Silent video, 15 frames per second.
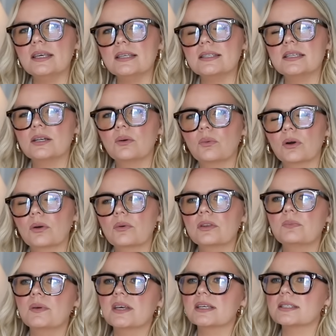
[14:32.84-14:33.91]
easy to work
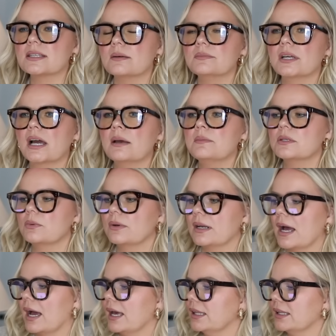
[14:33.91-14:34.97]
with, because sometimes
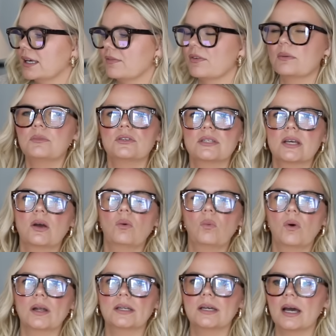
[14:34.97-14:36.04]
when I, like if I'm using a
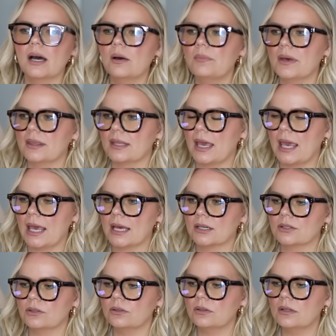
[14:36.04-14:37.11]
one cup and the
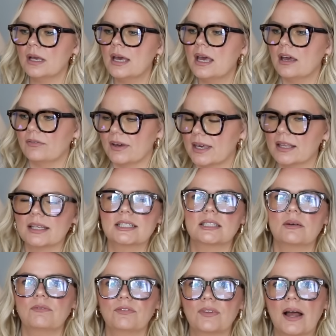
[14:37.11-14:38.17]
handle, if I get like
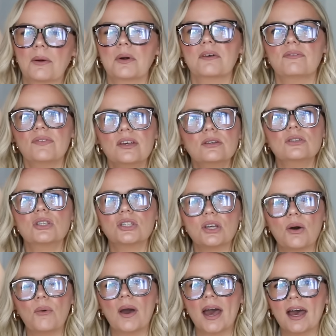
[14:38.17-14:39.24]
some flour, it feels
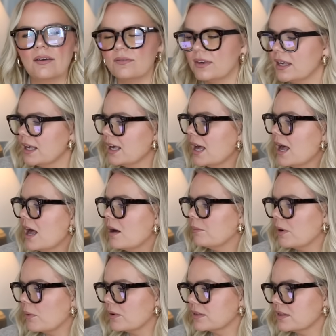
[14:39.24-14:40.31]
so heavy.
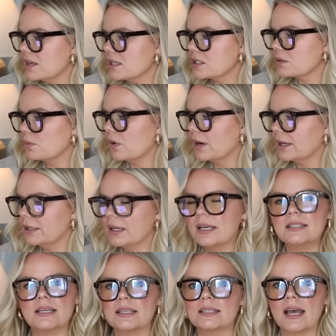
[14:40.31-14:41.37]
But with this one,
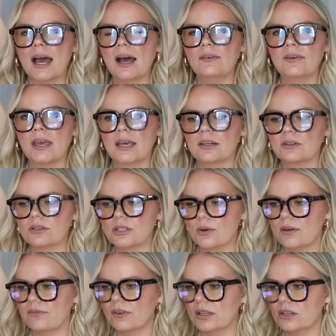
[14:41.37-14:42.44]
it doesn't have a handle. So
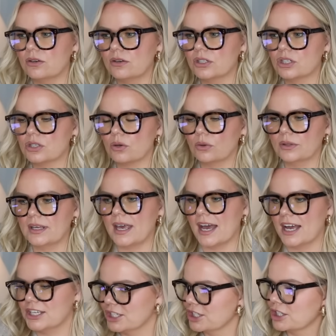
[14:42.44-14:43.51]
I feel like you could just hold the
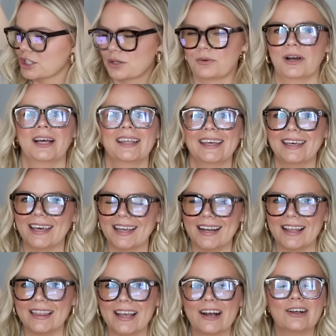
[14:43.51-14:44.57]
edge and just really get
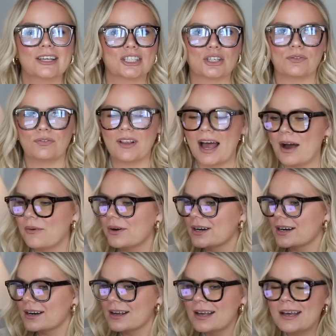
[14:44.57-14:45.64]
in there, get your
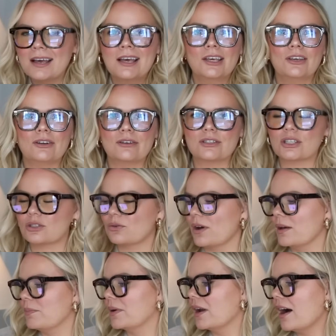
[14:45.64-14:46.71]
flour, you know, know,
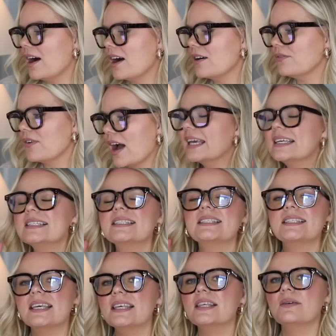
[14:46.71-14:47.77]
scrape it off. I can
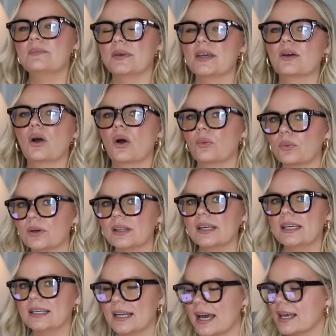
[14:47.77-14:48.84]
see them being a
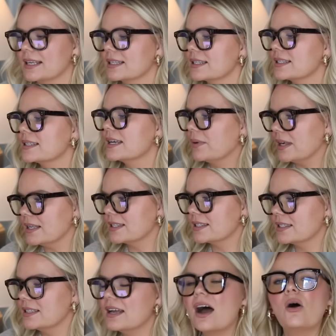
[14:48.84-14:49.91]
really nice
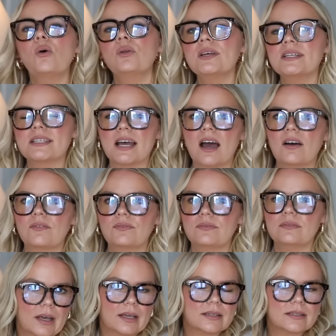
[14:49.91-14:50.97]
piece, not only to have
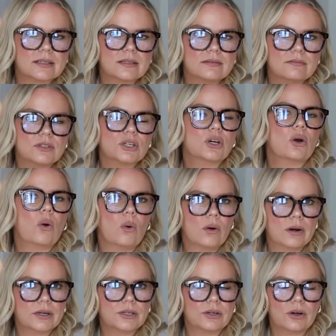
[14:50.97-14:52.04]
as
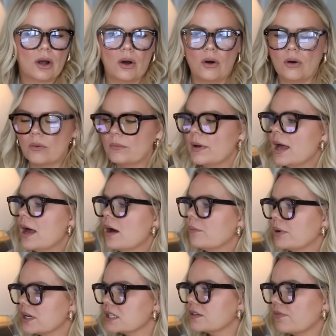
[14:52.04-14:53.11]
decor in your home,
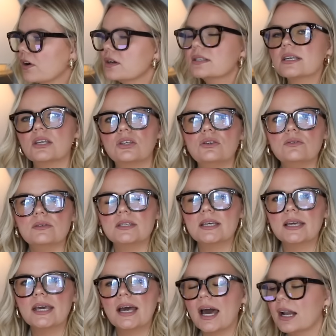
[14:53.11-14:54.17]
but as far as like
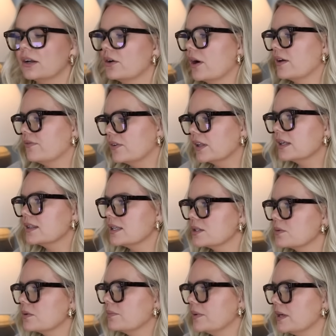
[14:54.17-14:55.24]
using it, I don't know. I feel like these
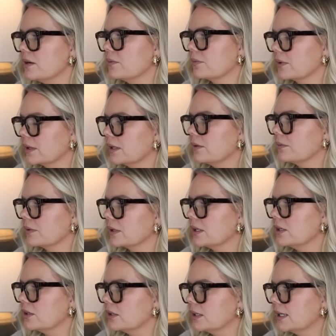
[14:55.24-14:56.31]
would be really, really
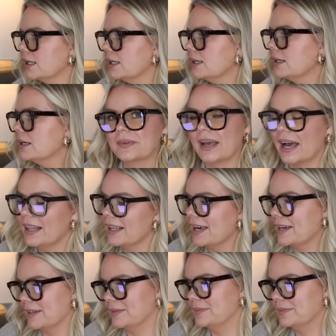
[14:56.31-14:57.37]
good. I
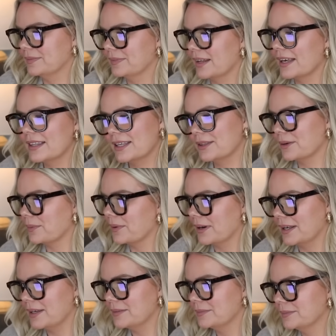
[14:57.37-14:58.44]
like them. I think they're
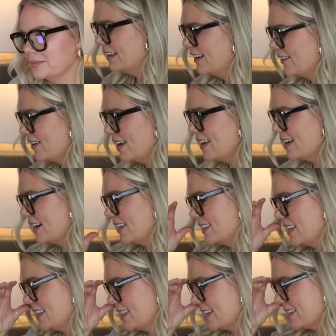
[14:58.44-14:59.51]
pretty. Okay, I
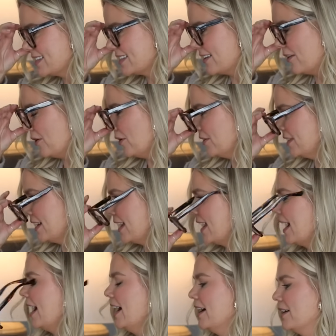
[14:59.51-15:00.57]
think that's all that I
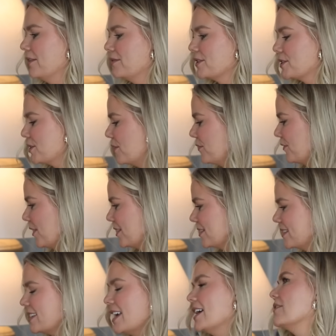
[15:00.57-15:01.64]
have so far
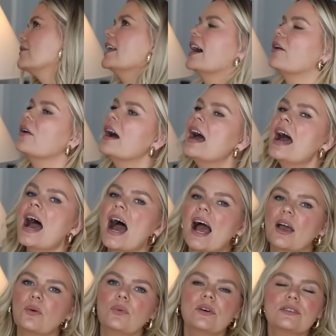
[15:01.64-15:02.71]
saved. Now,
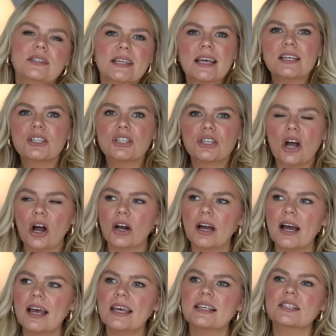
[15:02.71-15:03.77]
I will say
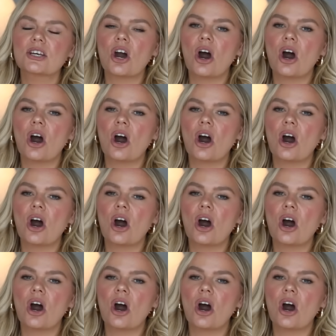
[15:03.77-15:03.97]
Zara is